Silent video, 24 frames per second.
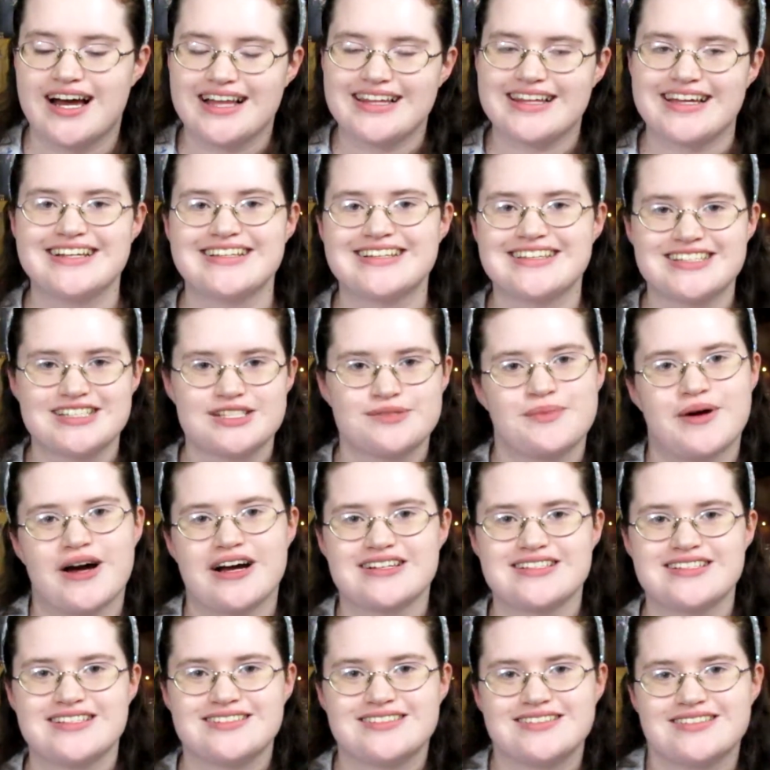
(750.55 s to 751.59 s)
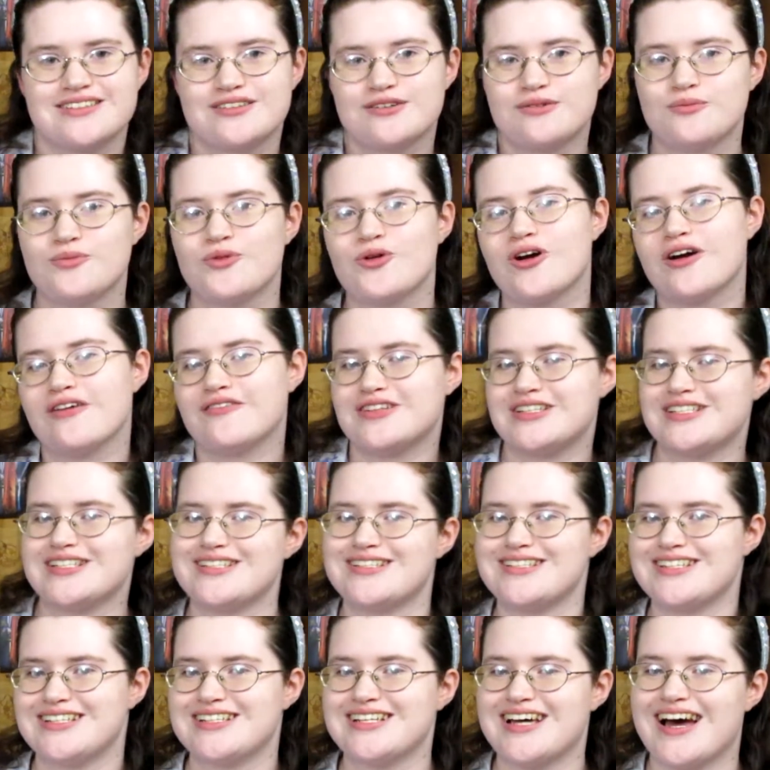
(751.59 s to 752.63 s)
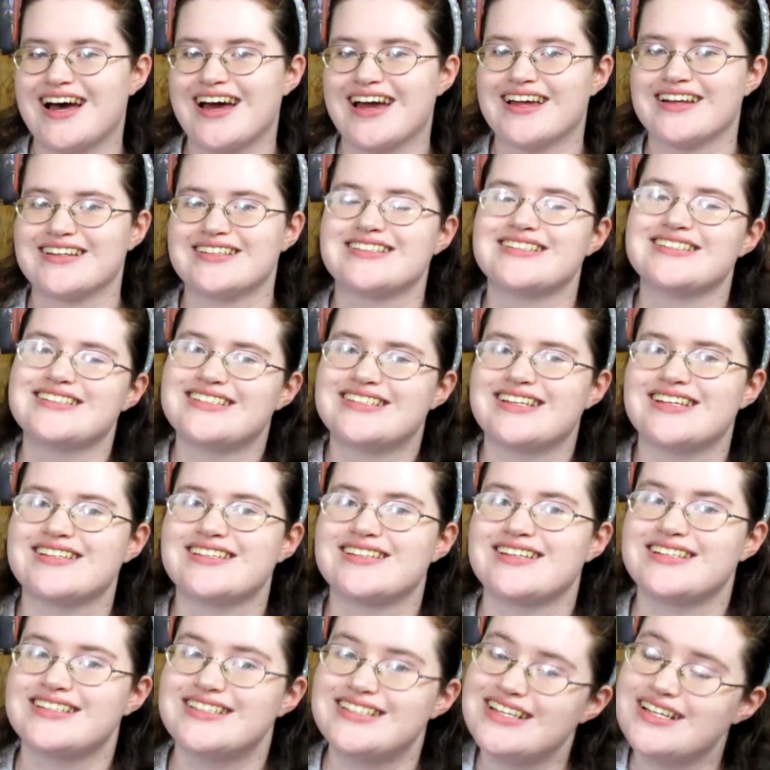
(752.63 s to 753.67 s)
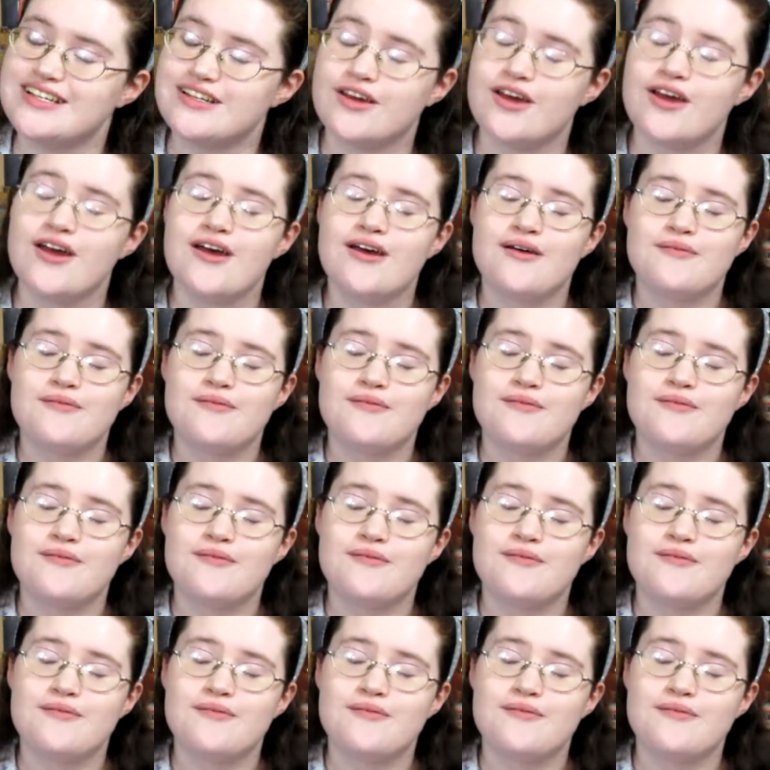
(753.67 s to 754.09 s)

I like that this box has a little more of a Disney tie-in since Disney did